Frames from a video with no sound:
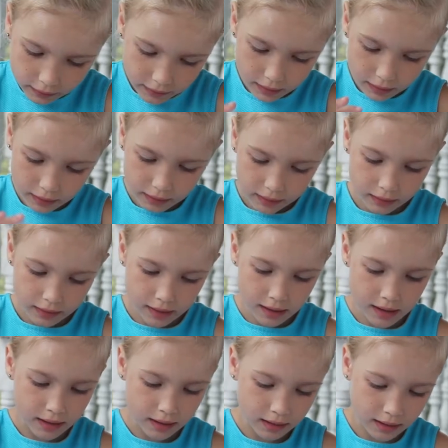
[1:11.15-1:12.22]
propensity to
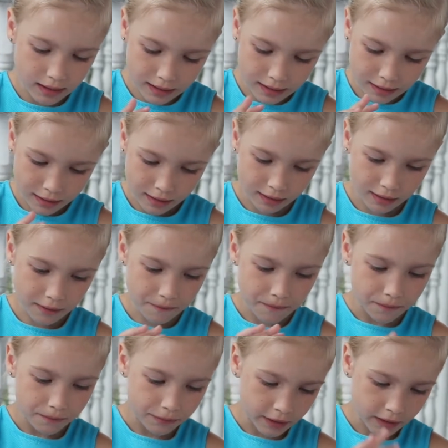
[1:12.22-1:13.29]
be an entrepreneur
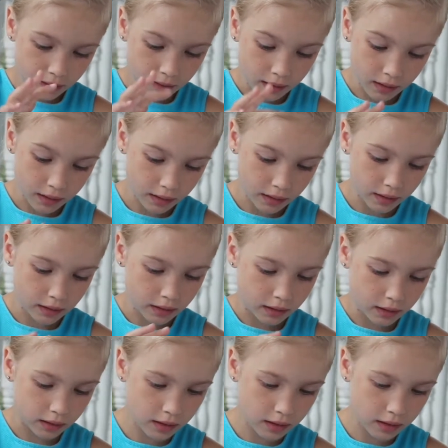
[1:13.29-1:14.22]
or your likelihood